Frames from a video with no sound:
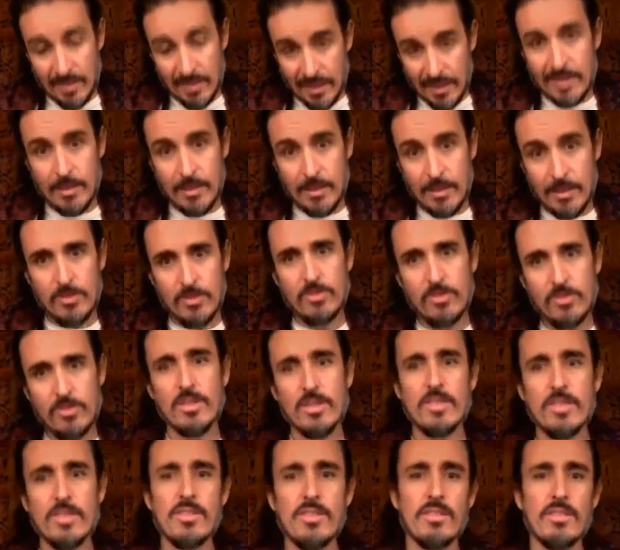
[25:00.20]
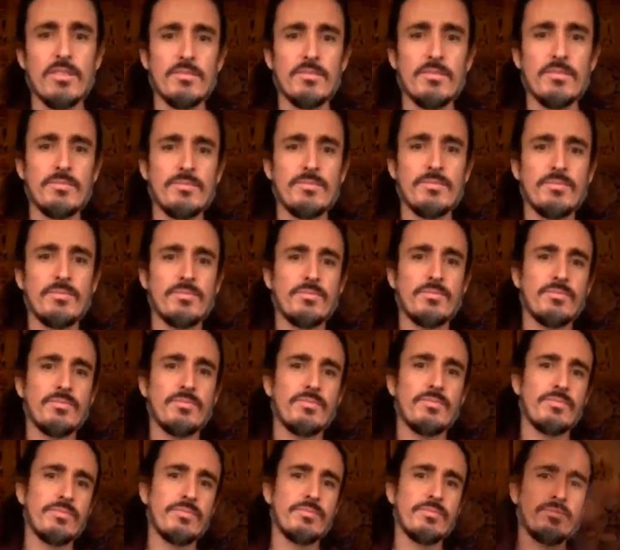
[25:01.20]
let them destroy each other.
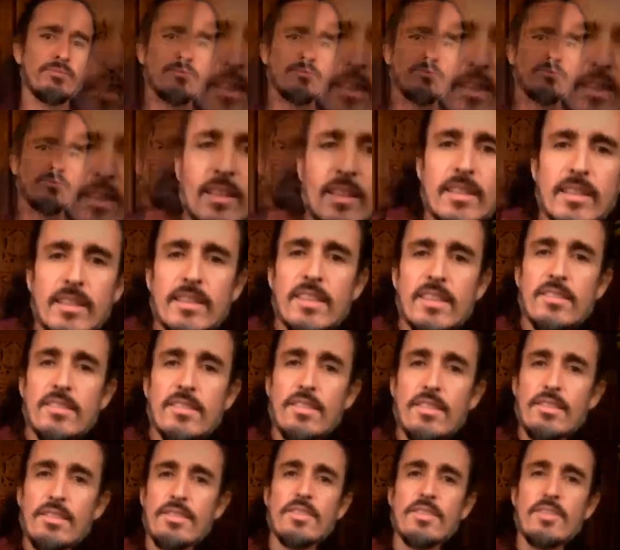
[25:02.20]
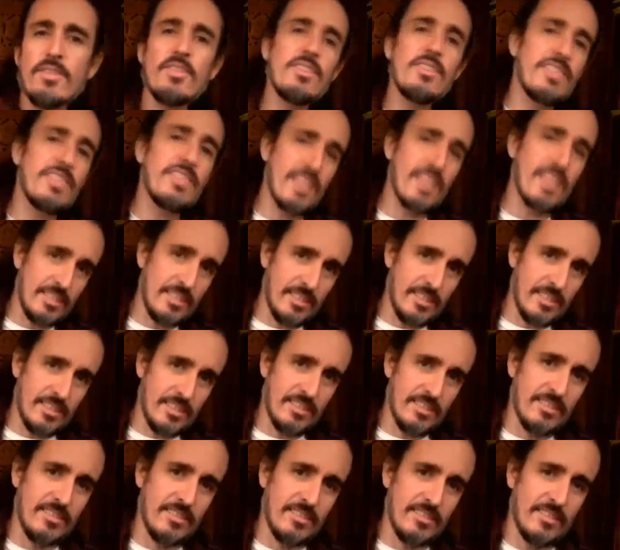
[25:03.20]
And the third lesson
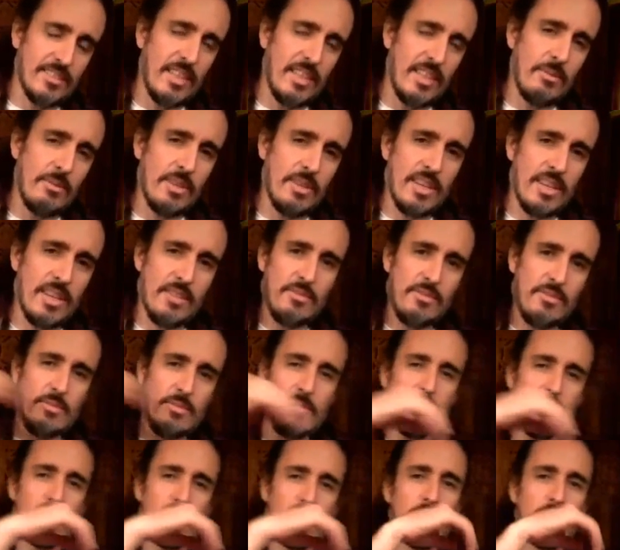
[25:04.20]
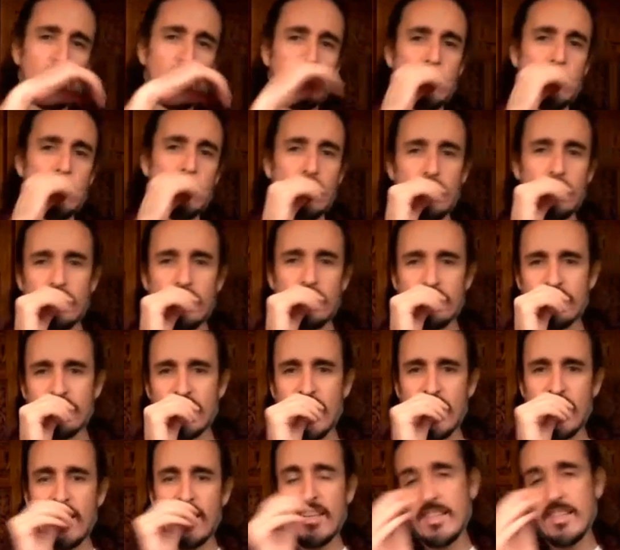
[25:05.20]
that we get from this sutra
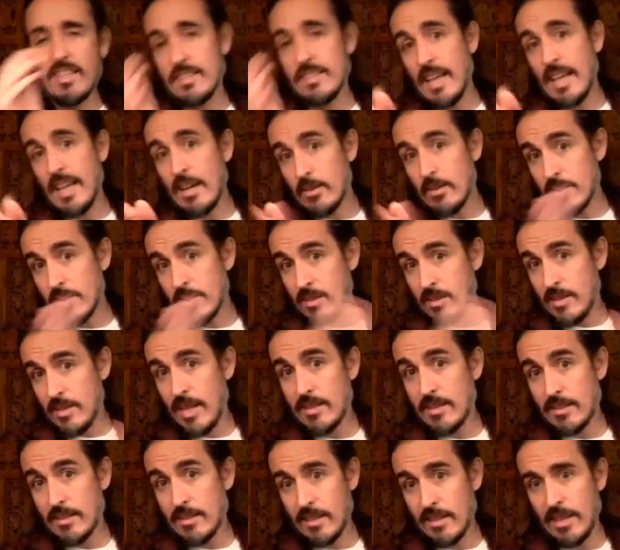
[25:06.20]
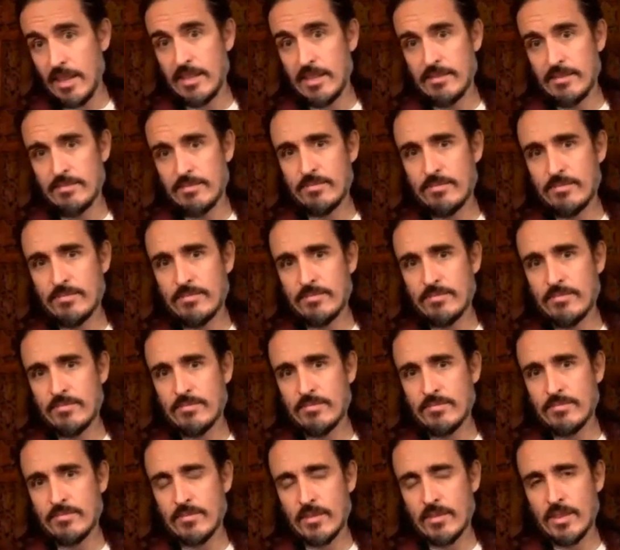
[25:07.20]
is how to detect a lie.
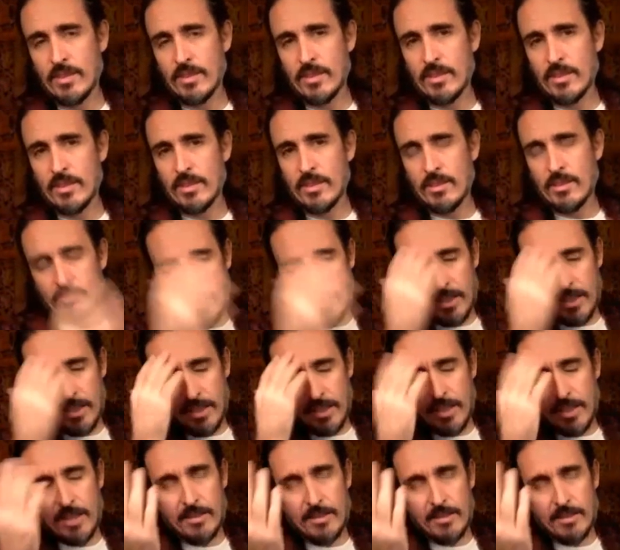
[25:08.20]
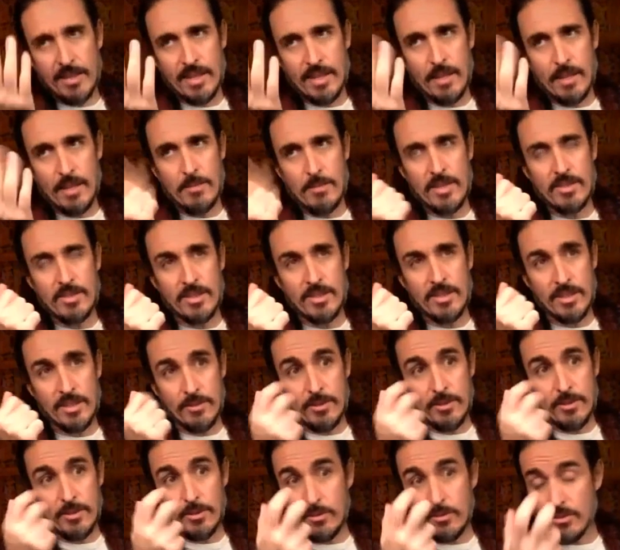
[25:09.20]
Right? Like I mentioned,
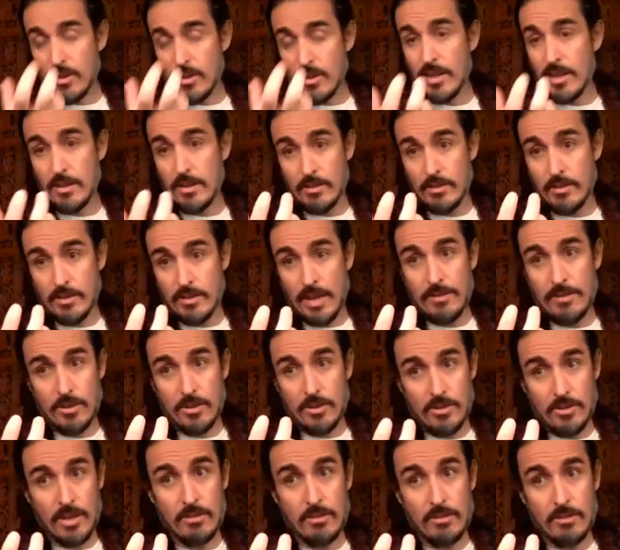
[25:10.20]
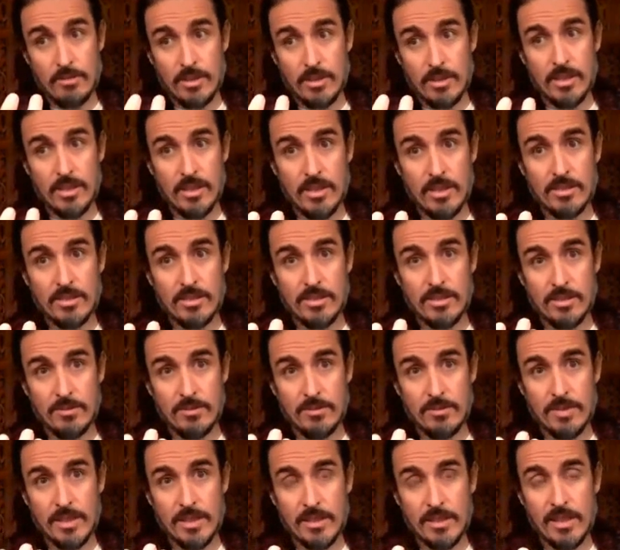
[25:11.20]
if you're have to try really hard to
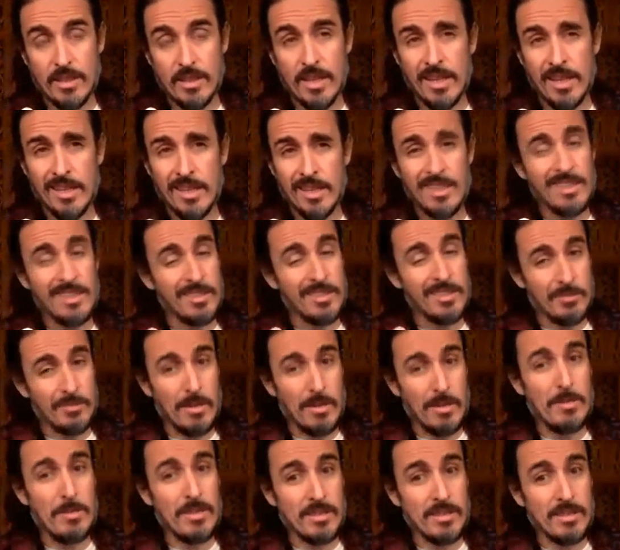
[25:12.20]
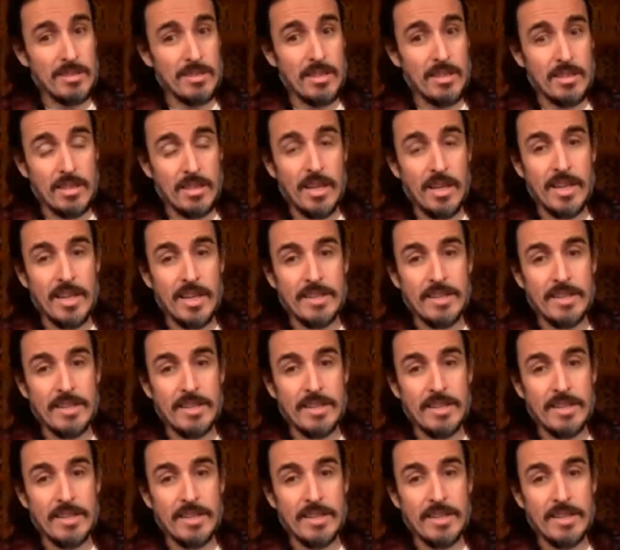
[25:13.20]
defeat a lie, maybe it's not a lie.